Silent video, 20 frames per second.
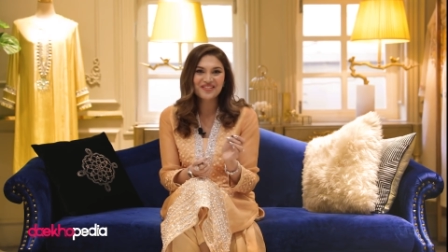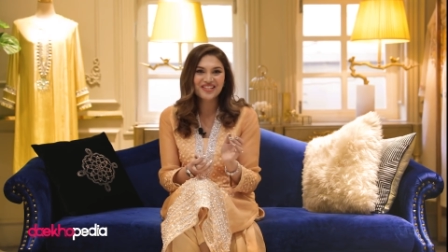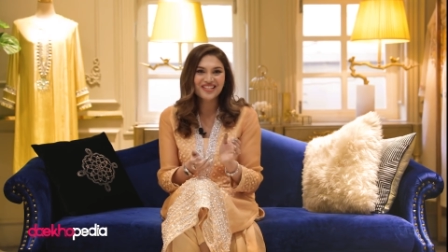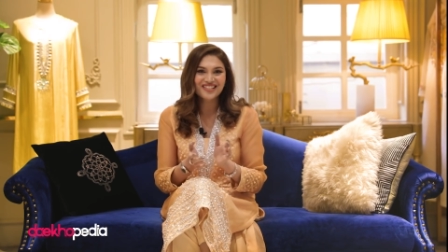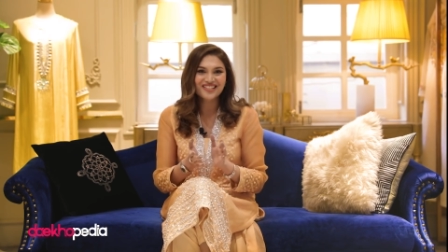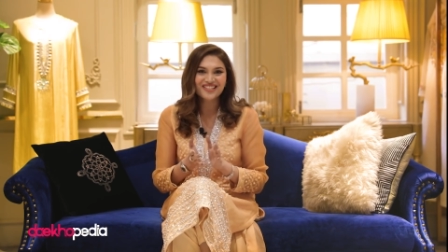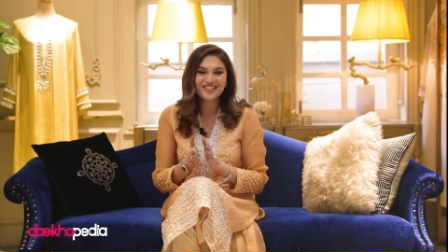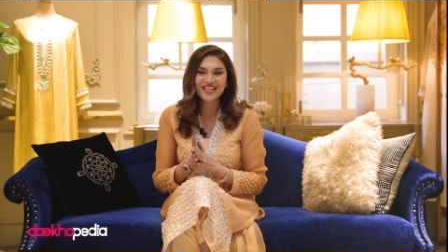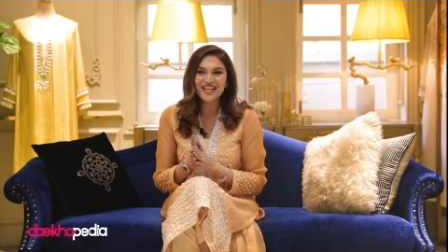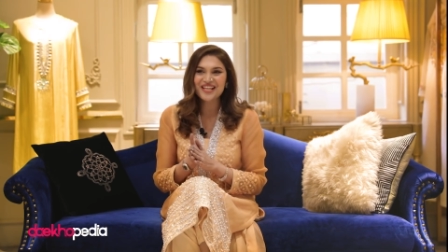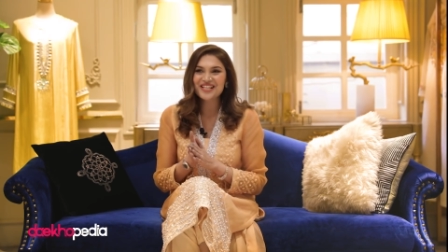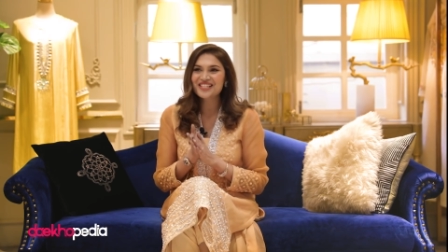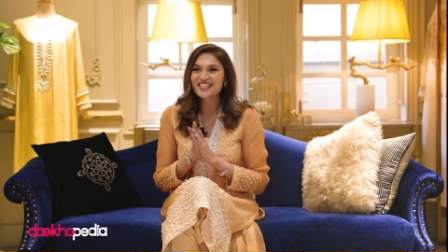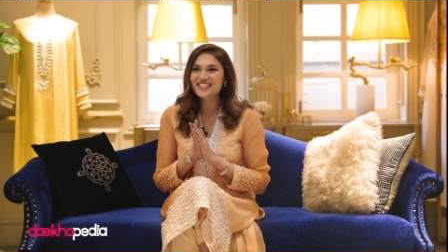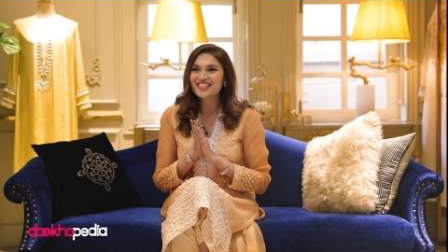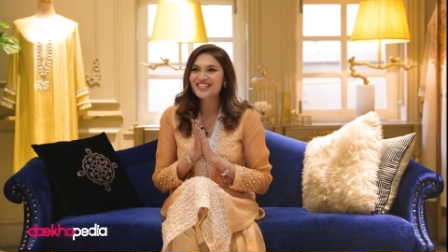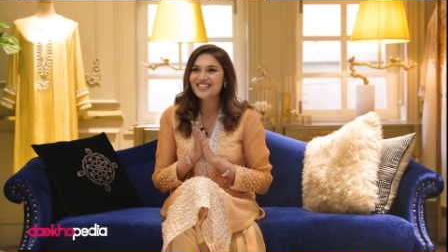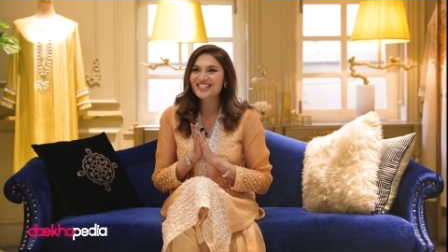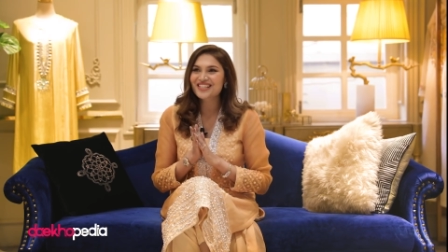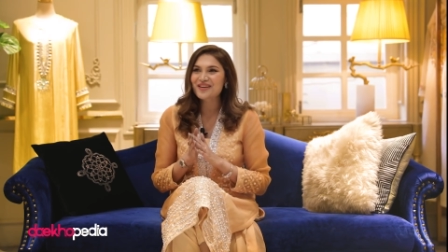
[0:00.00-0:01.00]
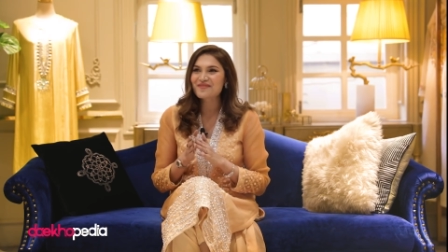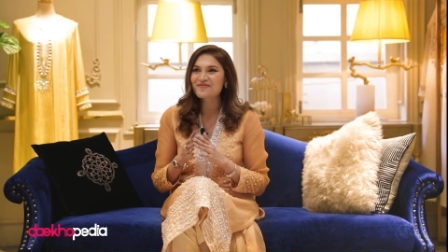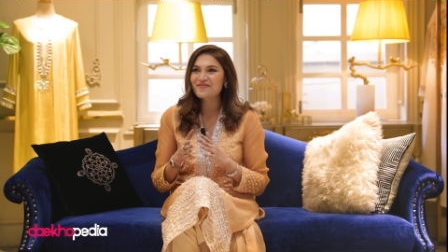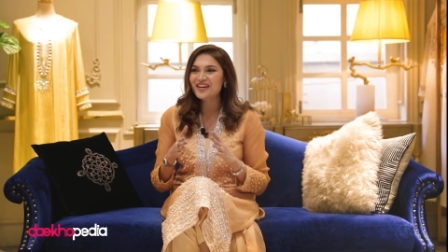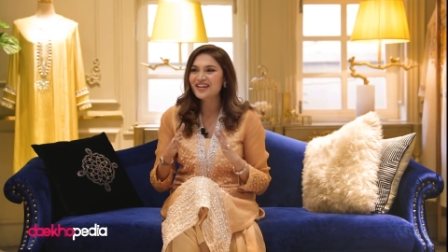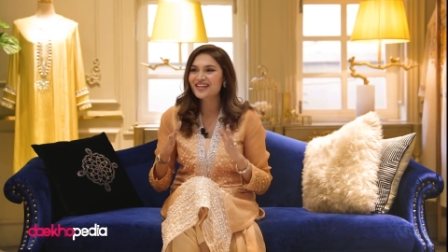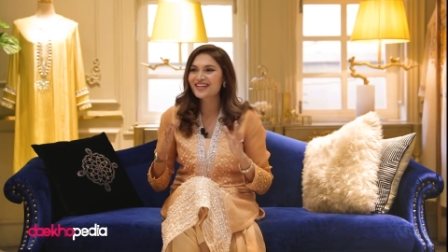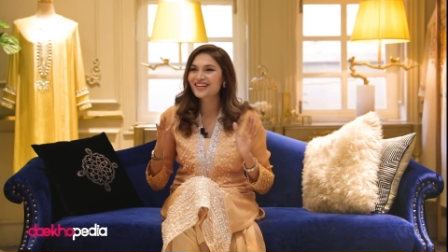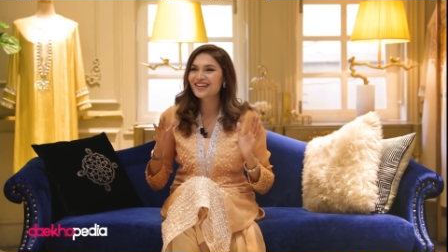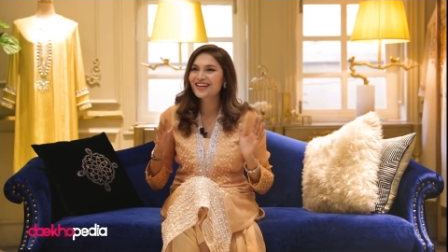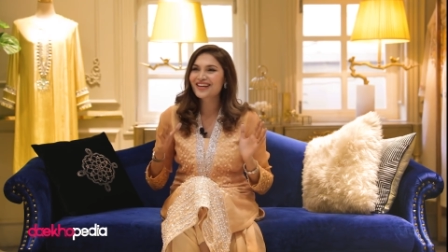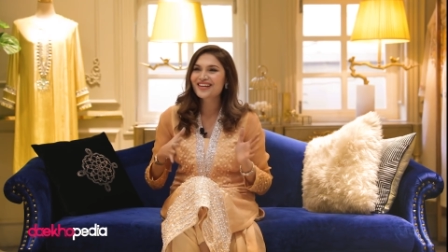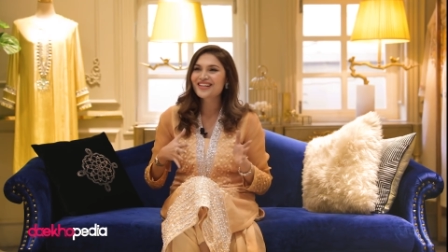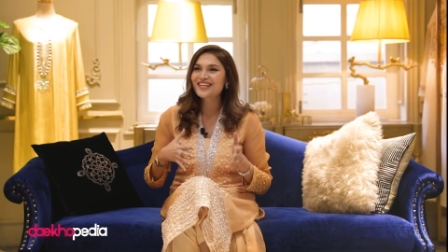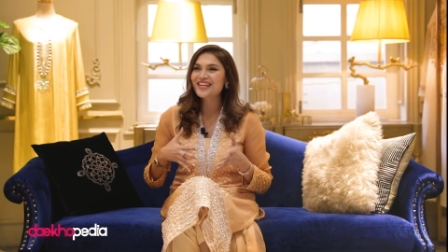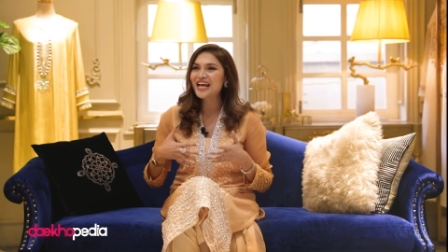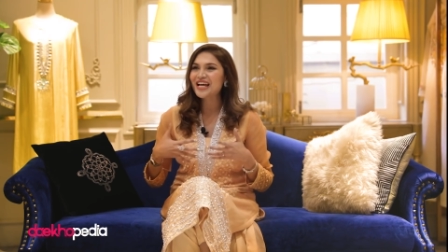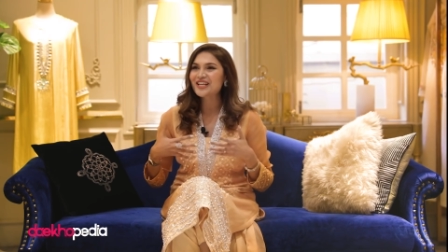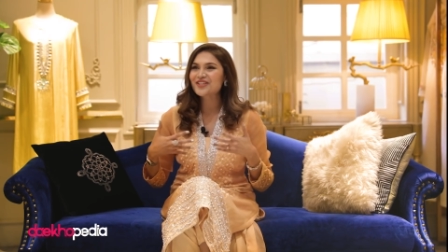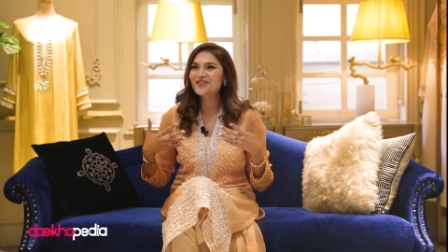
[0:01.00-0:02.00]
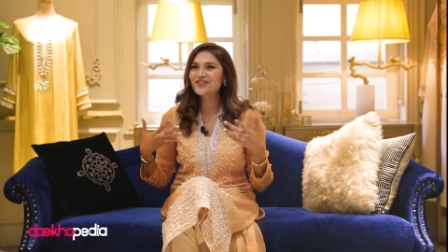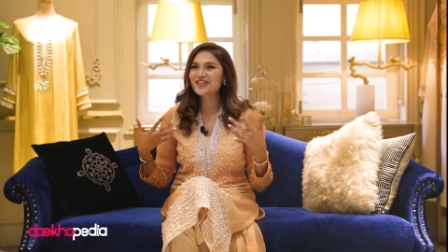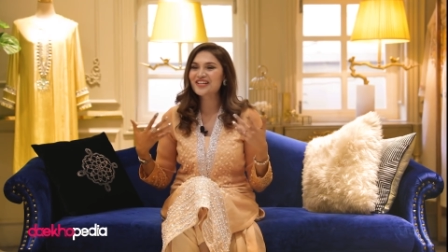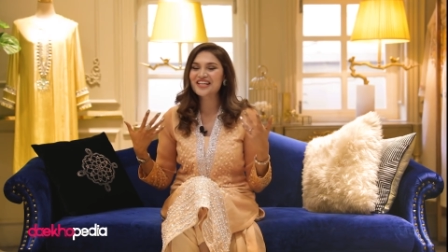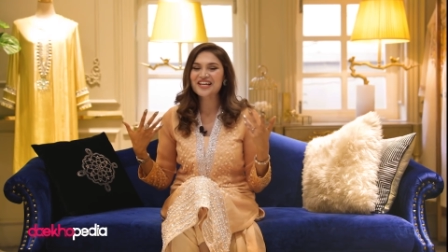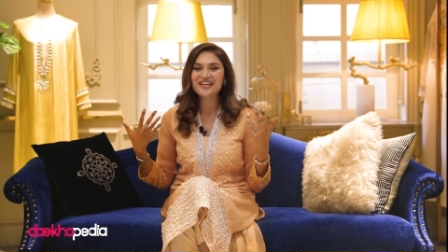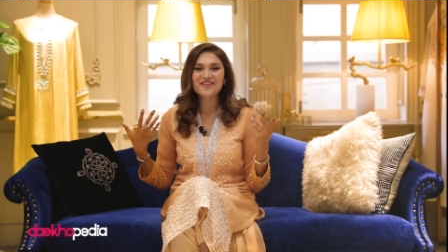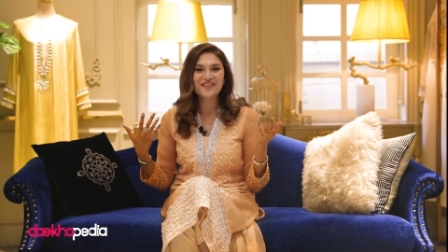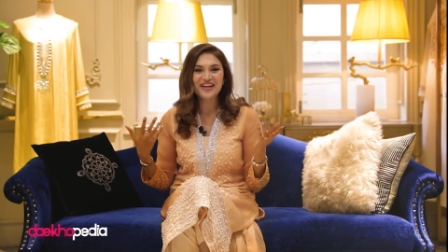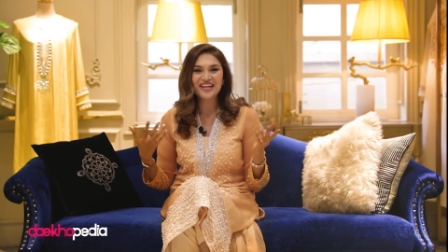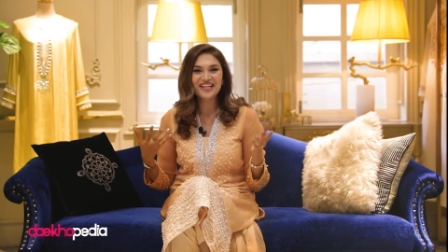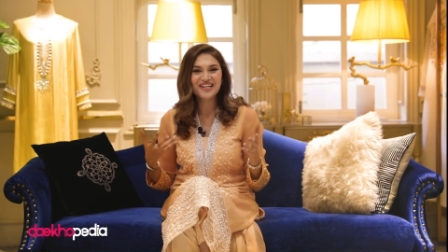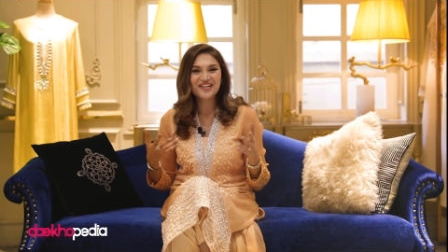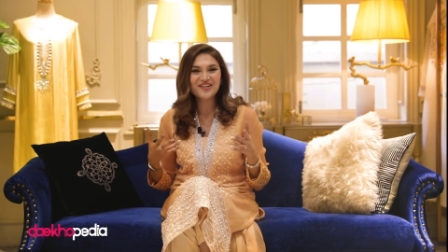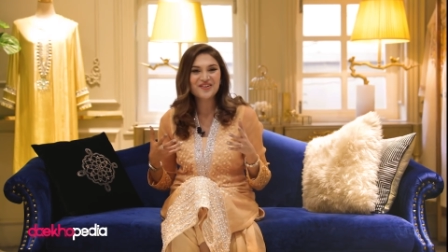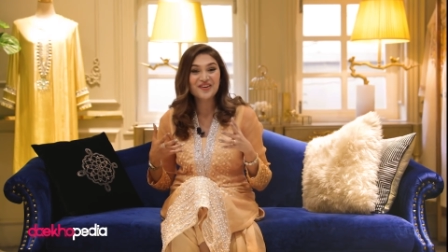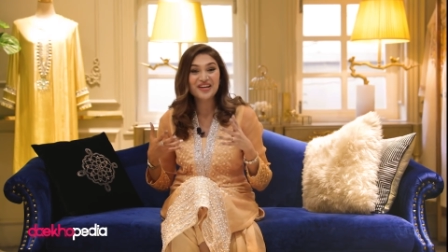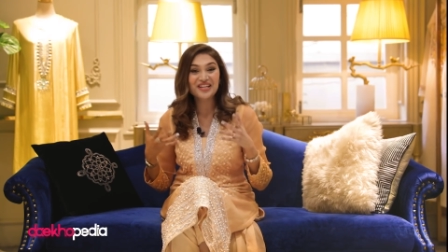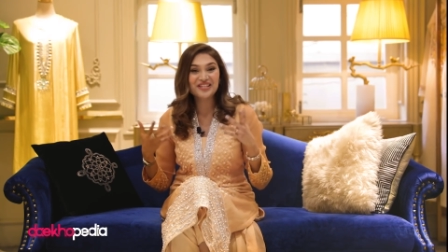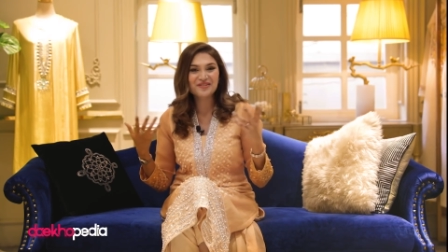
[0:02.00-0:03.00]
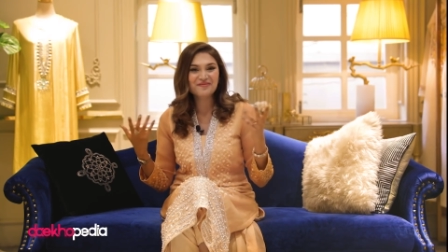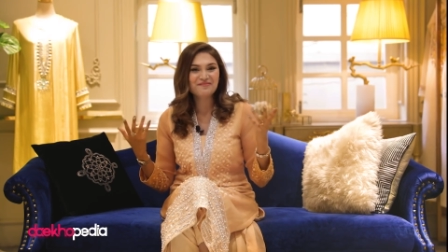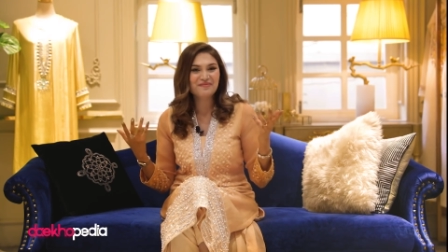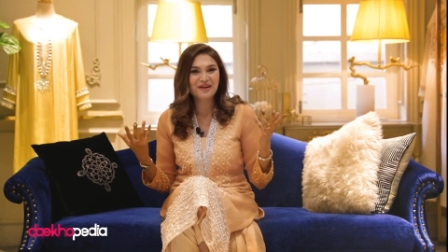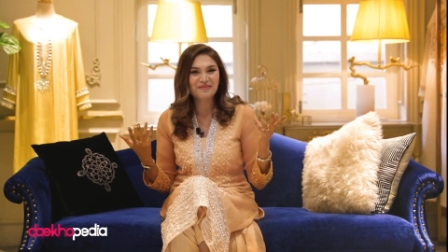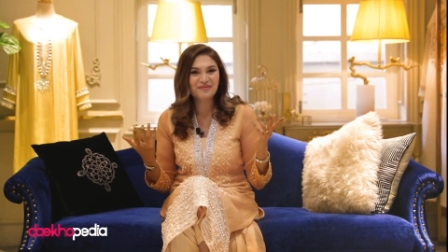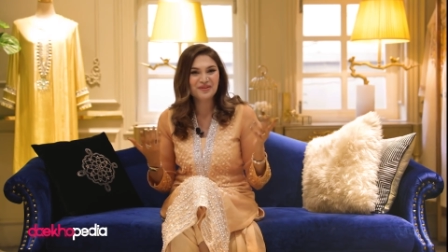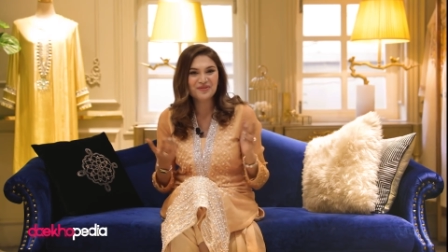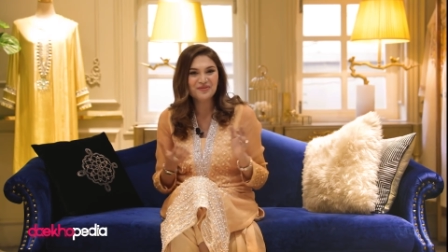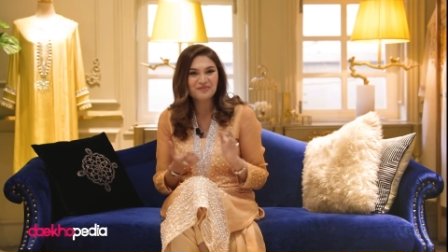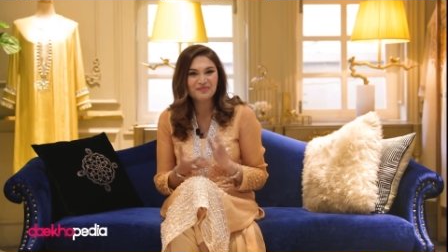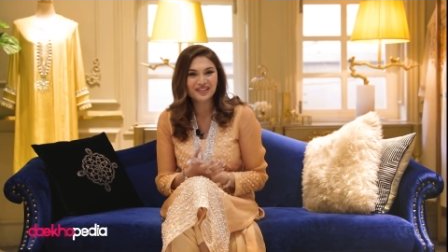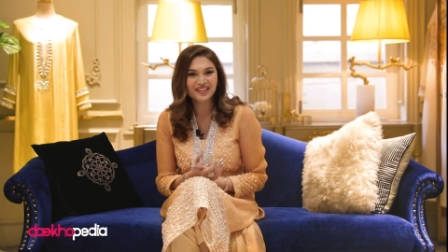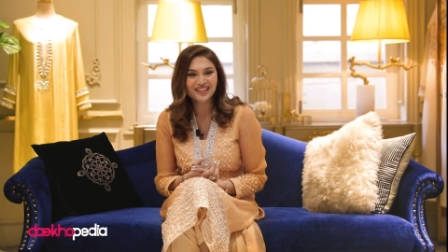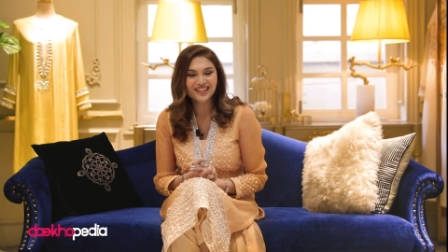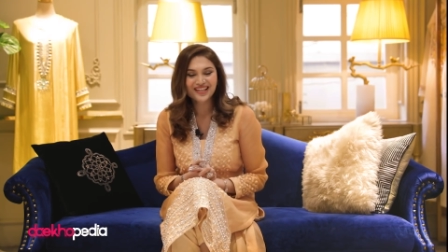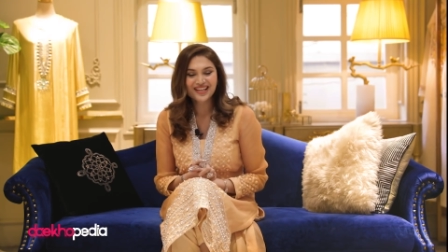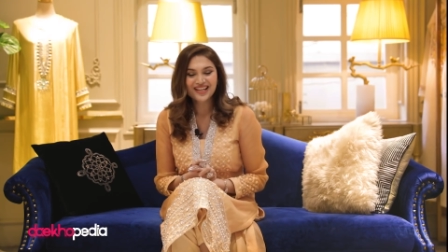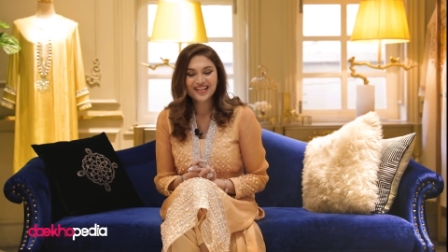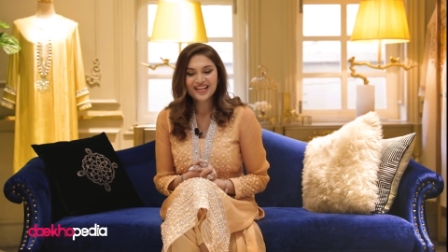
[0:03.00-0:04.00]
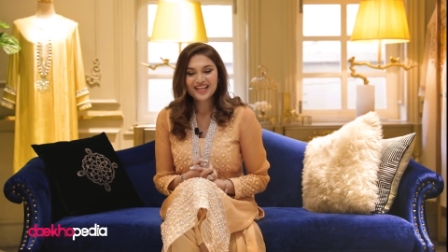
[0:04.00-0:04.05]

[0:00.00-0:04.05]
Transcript: just things just came very naturally and very creative bhabi to me.